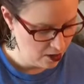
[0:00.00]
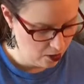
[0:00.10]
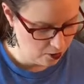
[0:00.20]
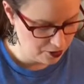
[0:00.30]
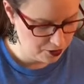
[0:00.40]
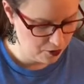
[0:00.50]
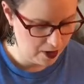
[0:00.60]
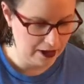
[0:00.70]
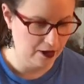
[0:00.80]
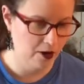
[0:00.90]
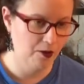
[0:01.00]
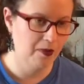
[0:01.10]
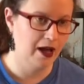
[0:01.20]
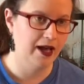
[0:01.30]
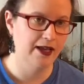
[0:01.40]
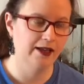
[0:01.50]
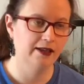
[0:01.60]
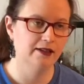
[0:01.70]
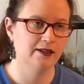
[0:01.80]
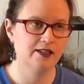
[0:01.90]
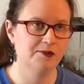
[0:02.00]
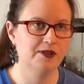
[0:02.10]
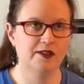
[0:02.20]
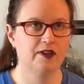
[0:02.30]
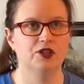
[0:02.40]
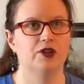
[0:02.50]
or do I go by the specific